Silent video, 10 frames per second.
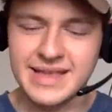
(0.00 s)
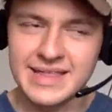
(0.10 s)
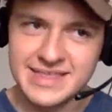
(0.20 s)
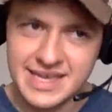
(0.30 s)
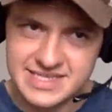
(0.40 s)
I
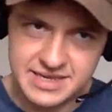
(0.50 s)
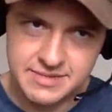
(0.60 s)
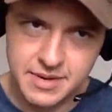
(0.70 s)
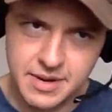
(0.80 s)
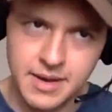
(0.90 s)
think that's like
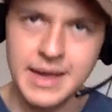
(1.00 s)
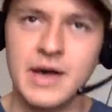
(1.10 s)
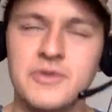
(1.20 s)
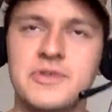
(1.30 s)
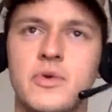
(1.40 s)
a
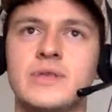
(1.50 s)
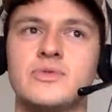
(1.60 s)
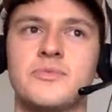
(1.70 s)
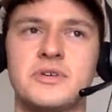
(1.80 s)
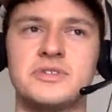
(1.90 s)
healthier way to
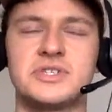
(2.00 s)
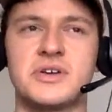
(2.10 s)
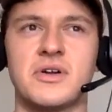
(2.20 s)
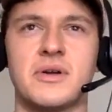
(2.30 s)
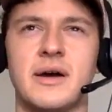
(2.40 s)
appreciate
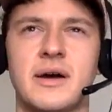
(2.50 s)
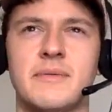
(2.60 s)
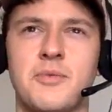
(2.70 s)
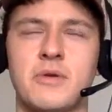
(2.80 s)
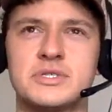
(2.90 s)
or approach